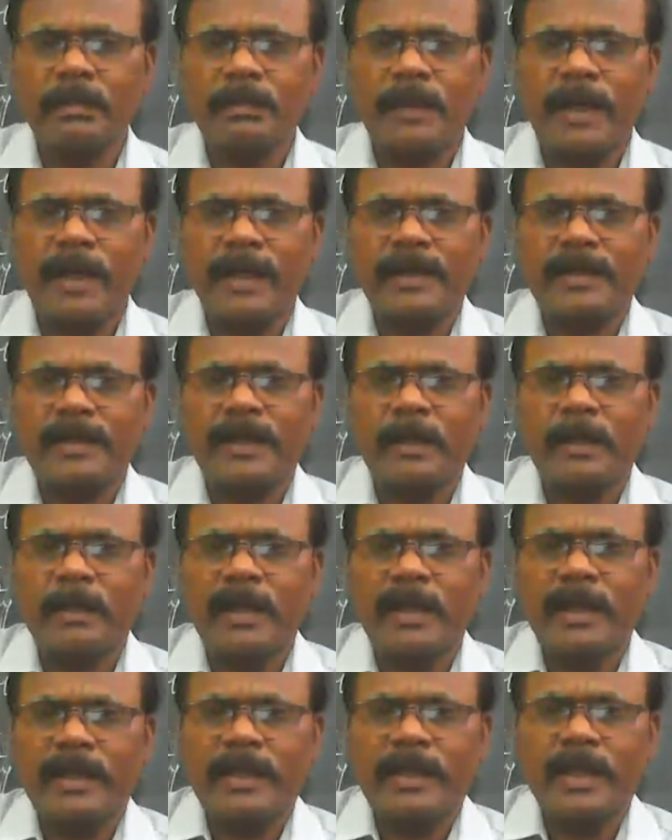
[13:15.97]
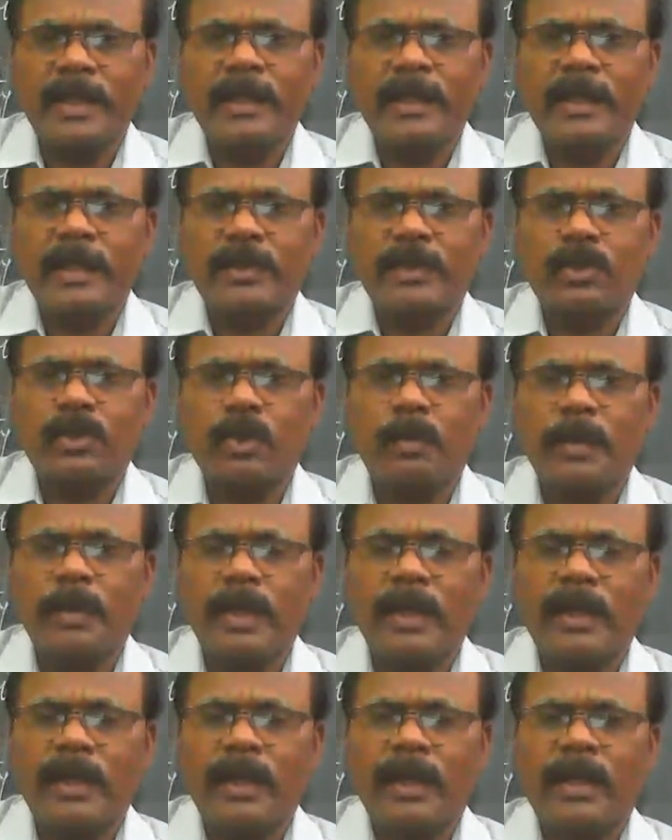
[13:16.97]
price stability should
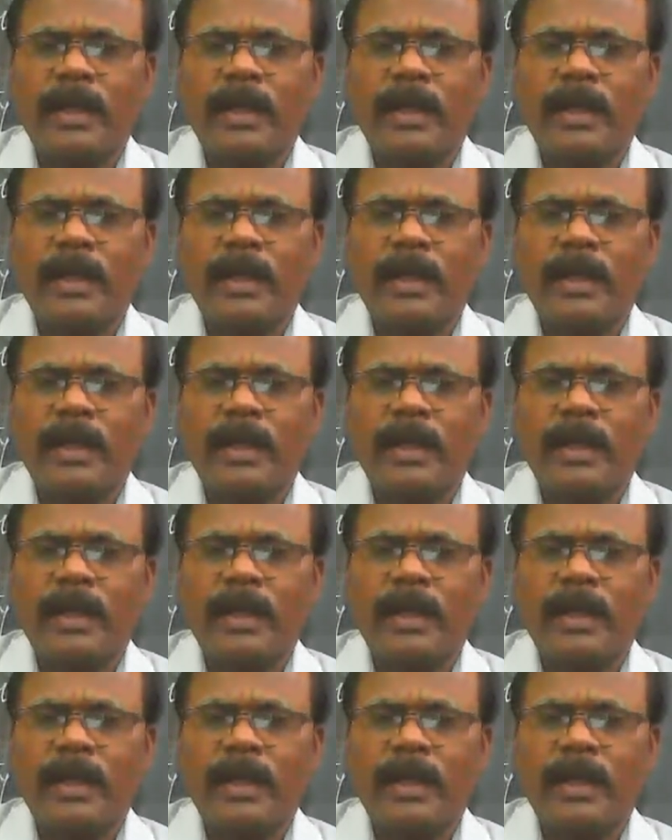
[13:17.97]
be